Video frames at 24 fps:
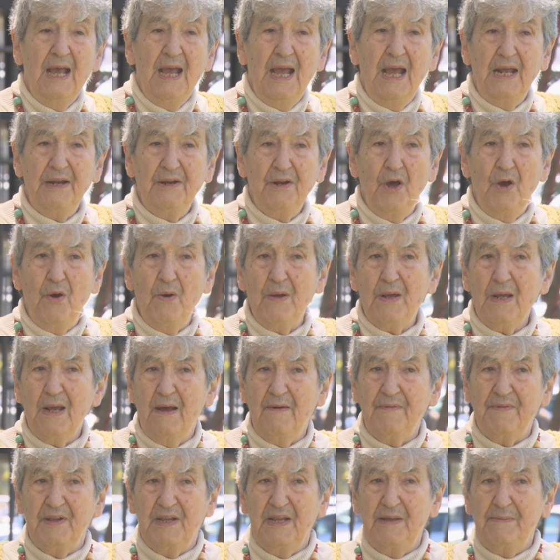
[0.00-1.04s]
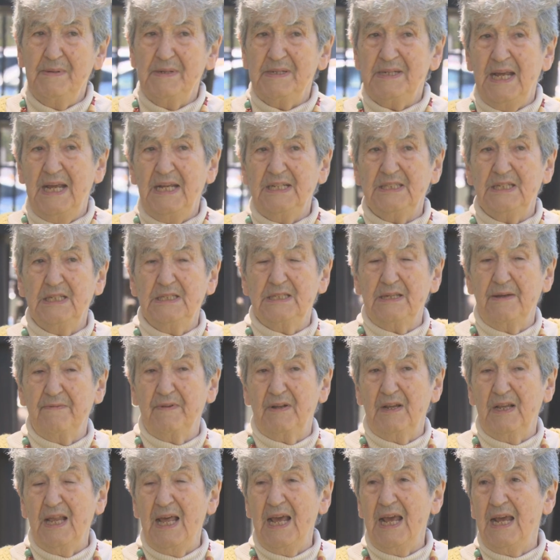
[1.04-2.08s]
and knowing of the limitations of
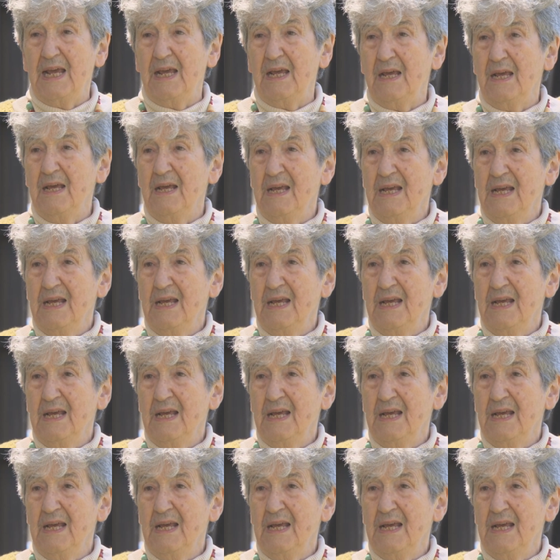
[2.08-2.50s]
clay,